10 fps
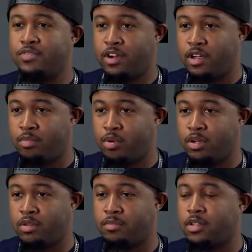is very
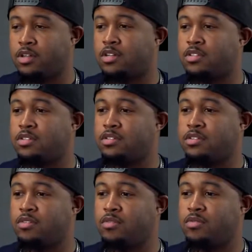important because
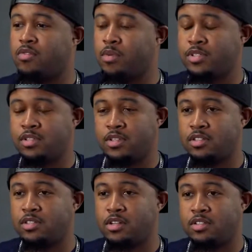
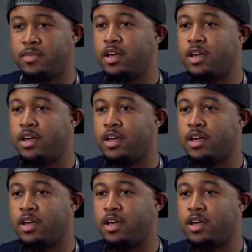representation does